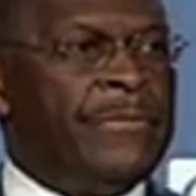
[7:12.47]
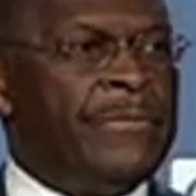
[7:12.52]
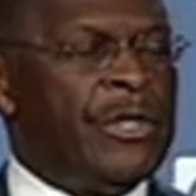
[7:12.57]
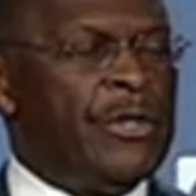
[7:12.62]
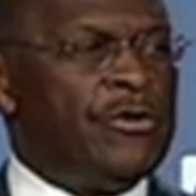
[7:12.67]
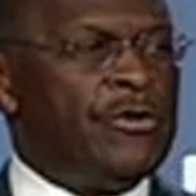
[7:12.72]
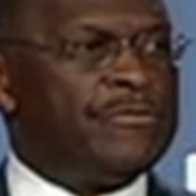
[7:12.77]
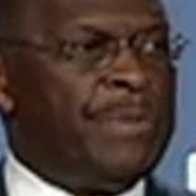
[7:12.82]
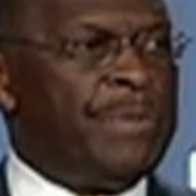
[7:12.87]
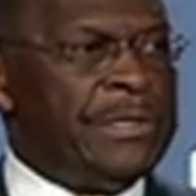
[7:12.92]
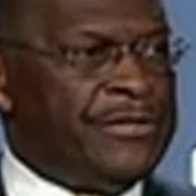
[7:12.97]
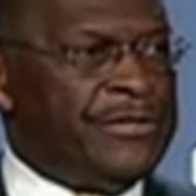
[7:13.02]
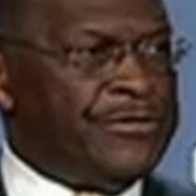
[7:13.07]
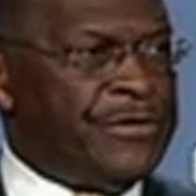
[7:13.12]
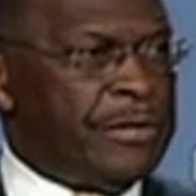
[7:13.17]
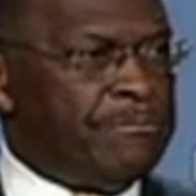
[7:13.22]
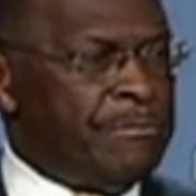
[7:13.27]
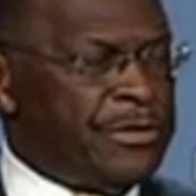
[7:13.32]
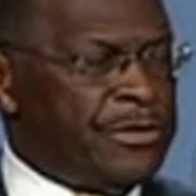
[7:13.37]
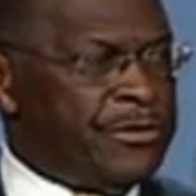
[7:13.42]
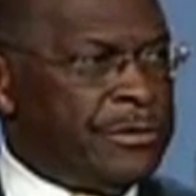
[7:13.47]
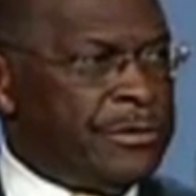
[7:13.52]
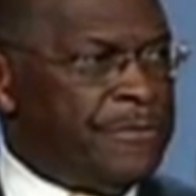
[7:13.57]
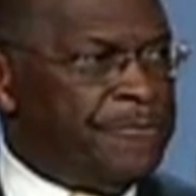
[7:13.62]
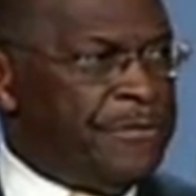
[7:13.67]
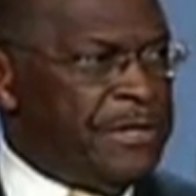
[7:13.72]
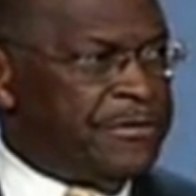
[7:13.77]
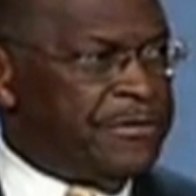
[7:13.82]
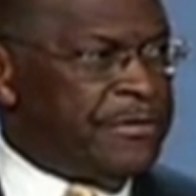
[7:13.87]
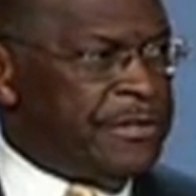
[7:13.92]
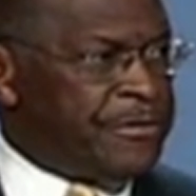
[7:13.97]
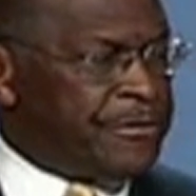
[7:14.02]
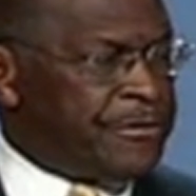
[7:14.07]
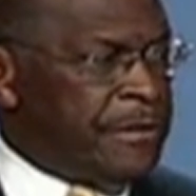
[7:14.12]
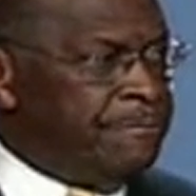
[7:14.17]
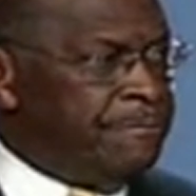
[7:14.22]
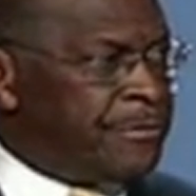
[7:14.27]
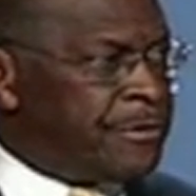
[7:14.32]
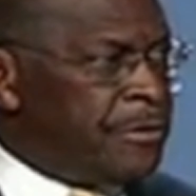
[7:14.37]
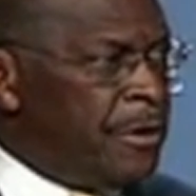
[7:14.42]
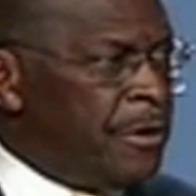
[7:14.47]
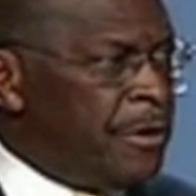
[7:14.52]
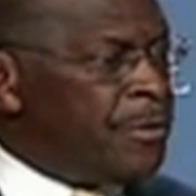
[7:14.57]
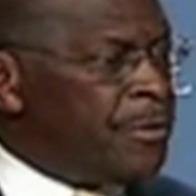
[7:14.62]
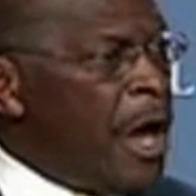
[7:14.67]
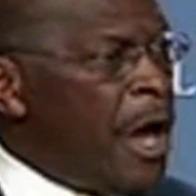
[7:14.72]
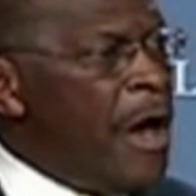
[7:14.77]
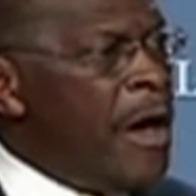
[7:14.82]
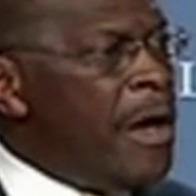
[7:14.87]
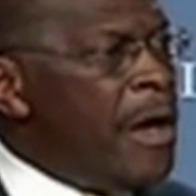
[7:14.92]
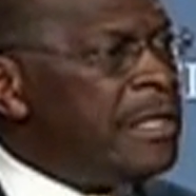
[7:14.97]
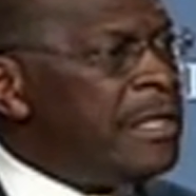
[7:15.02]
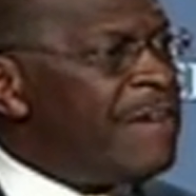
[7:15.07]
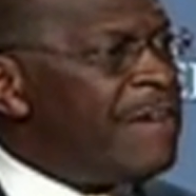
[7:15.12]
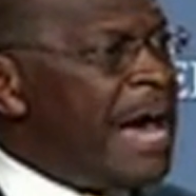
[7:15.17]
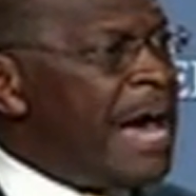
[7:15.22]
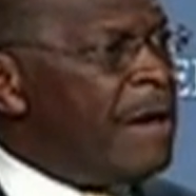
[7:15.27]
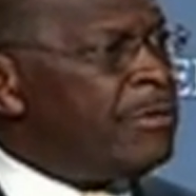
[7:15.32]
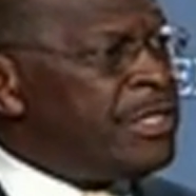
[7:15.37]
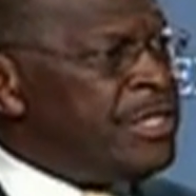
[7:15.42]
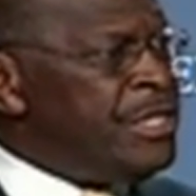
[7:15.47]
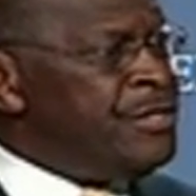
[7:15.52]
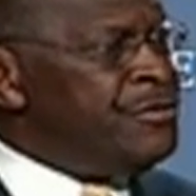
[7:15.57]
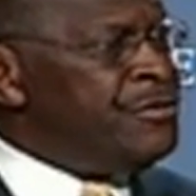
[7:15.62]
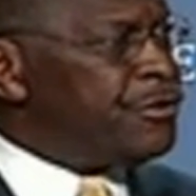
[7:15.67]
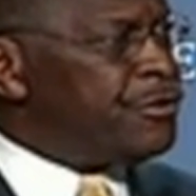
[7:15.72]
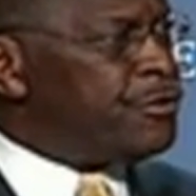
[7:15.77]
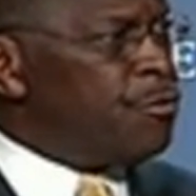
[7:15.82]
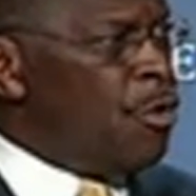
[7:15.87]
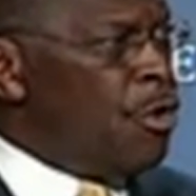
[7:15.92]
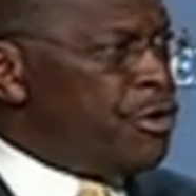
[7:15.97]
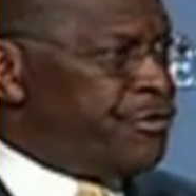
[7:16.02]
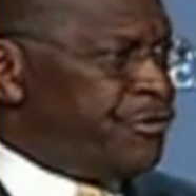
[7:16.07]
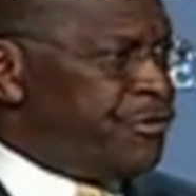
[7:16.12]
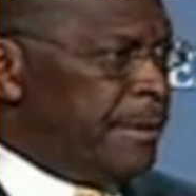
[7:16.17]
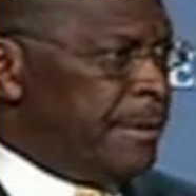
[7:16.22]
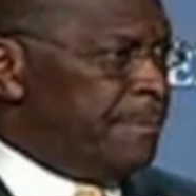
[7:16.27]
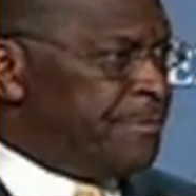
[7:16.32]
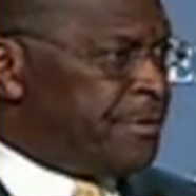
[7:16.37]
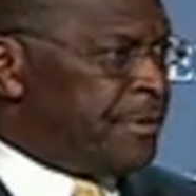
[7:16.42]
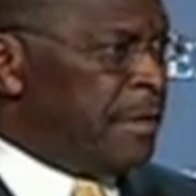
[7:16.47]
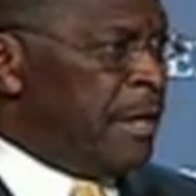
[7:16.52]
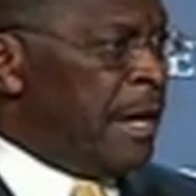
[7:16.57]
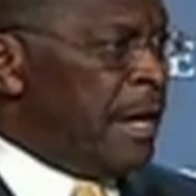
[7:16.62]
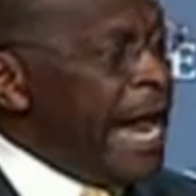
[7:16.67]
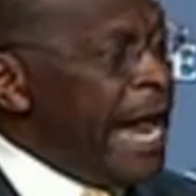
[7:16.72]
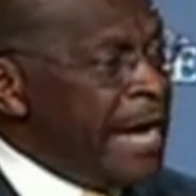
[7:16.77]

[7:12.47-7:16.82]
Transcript: those ballistic missile defense systems on all of our Aegis warships.